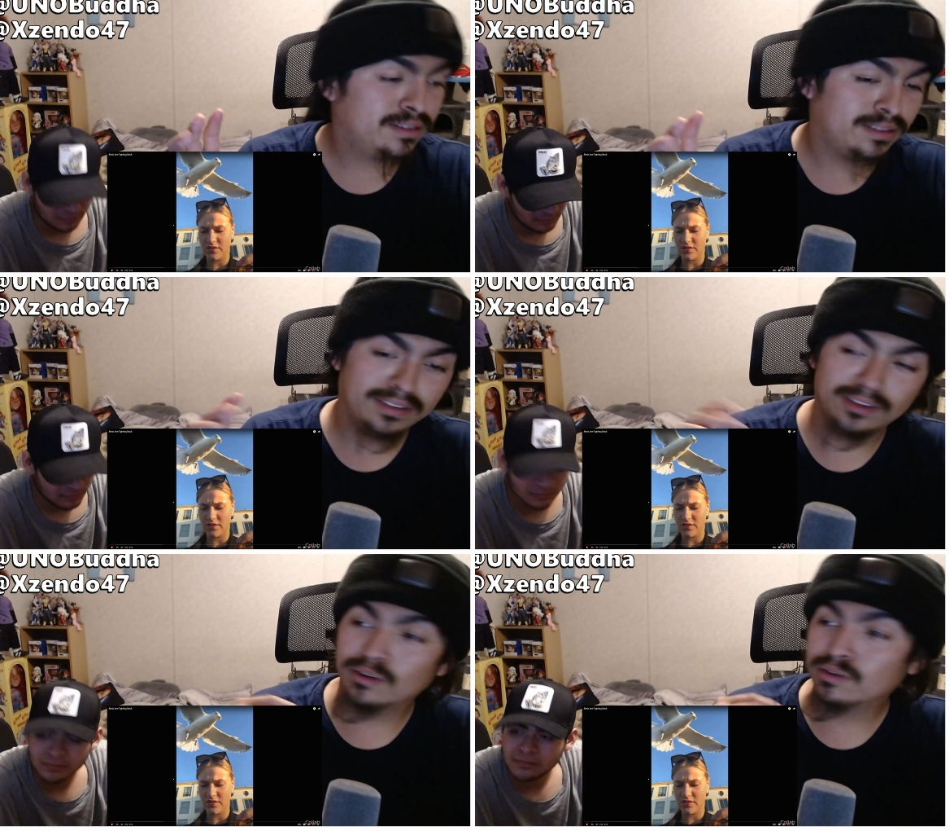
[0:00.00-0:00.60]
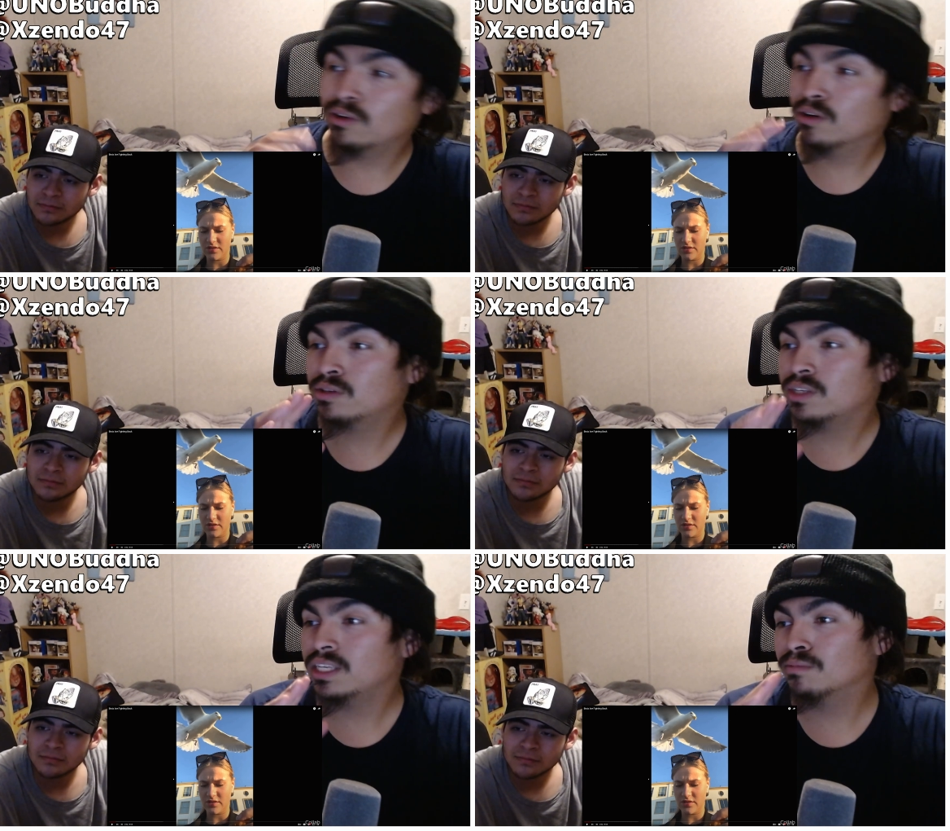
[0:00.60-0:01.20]
Speaker 1: You'll
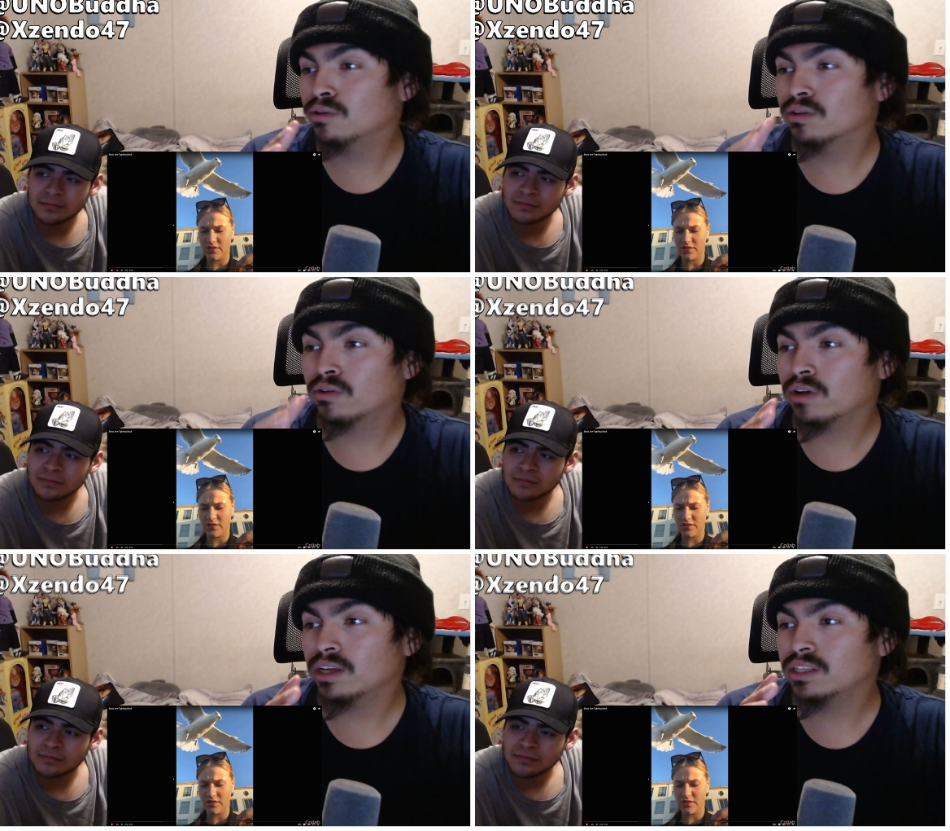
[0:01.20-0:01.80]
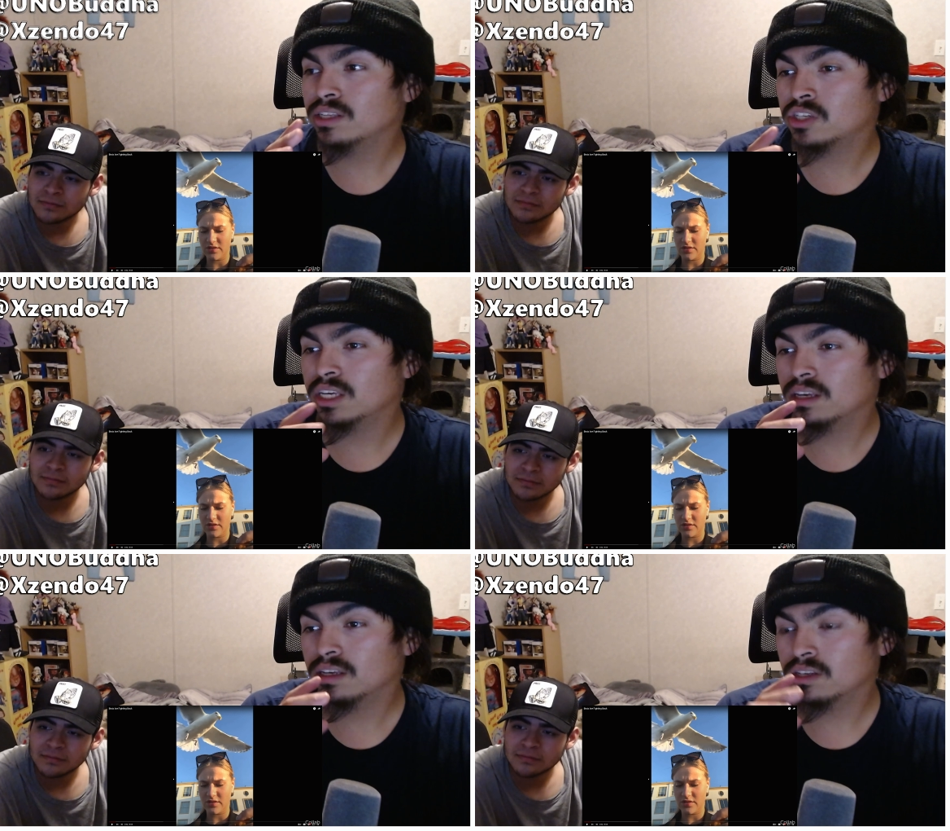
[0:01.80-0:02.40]
see them do the craziest shit
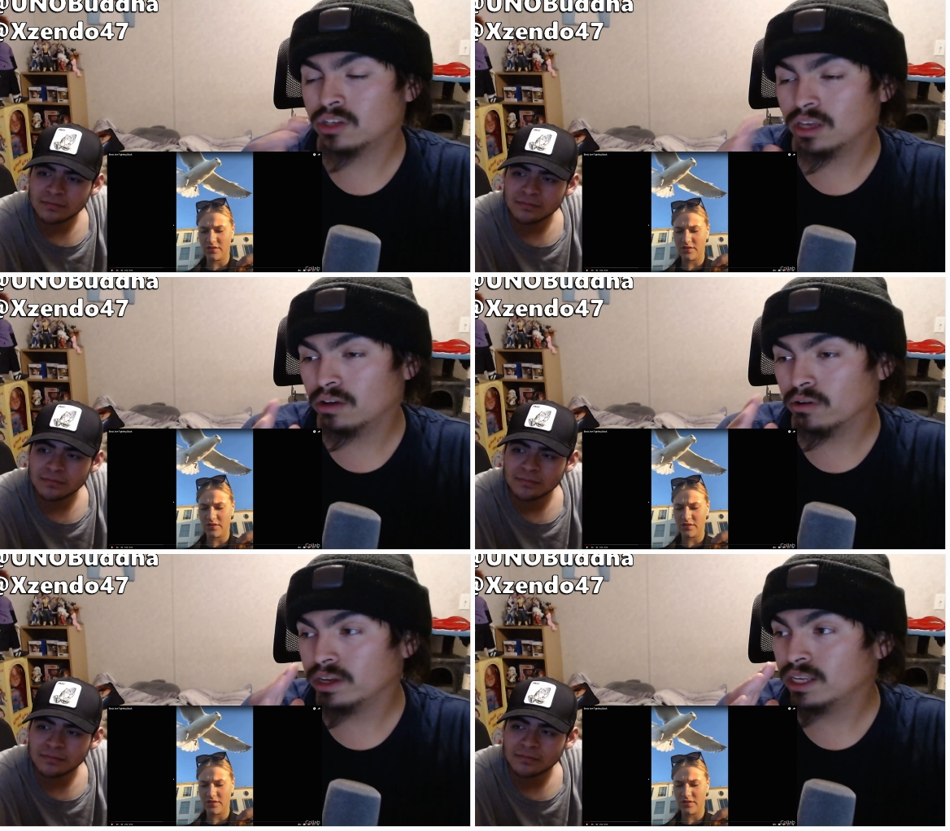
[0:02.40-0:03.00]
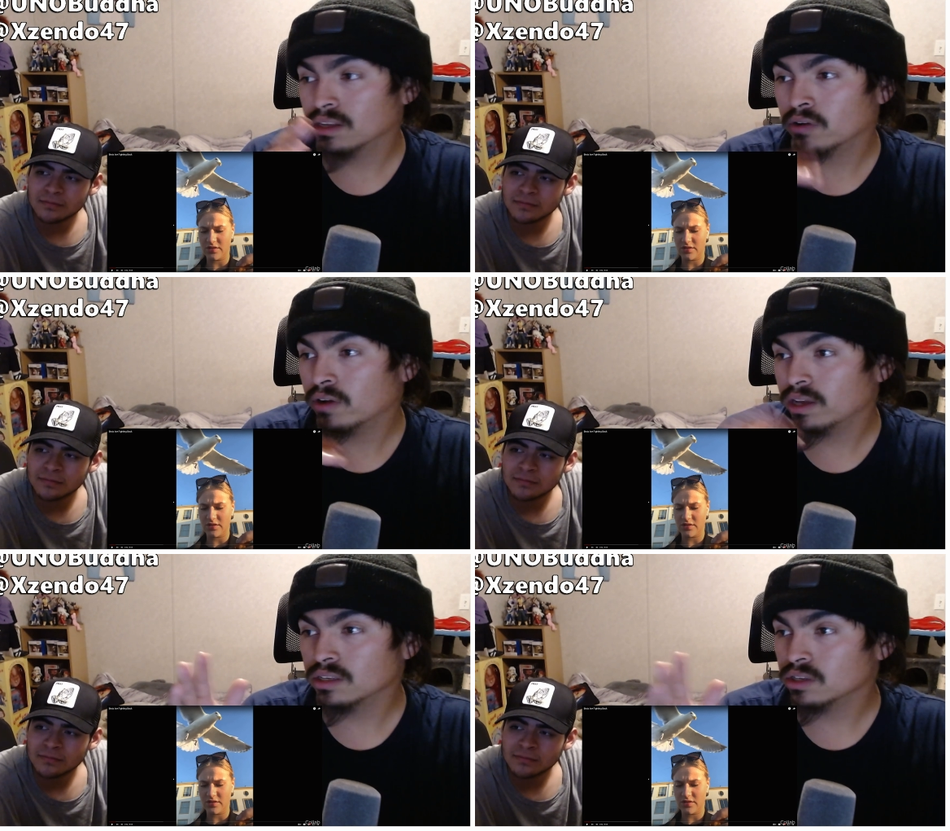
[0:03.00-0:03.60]
or eat the
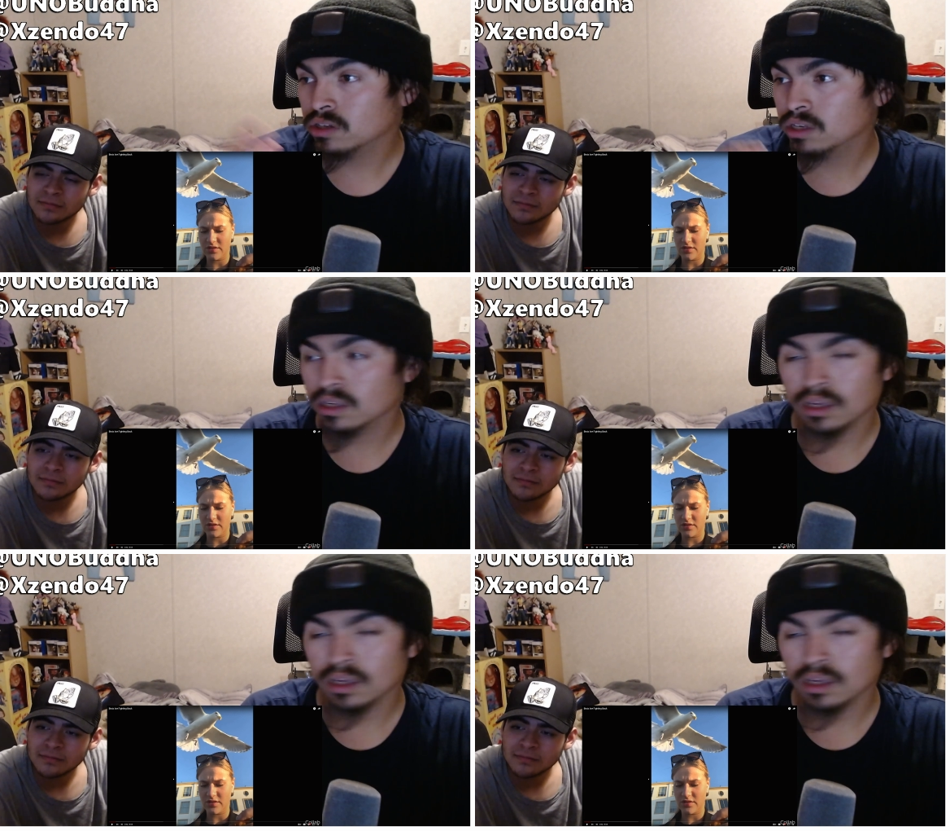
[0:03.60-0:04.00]
craziest shit.